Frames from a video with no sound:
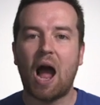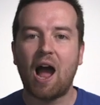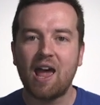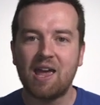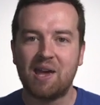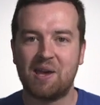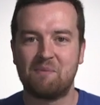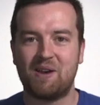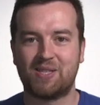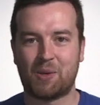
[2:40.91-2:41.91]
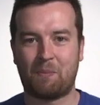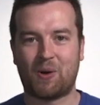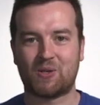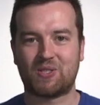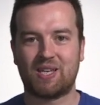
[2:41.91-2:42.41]
I am as a
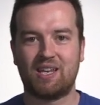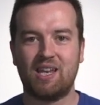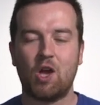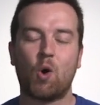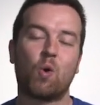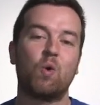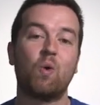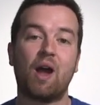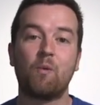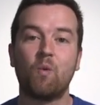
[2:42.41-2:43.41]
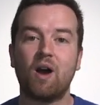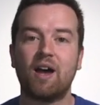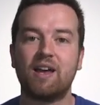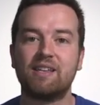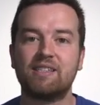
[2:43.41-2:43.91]
person or who I
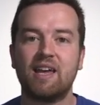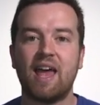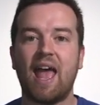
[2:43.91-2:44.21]
was,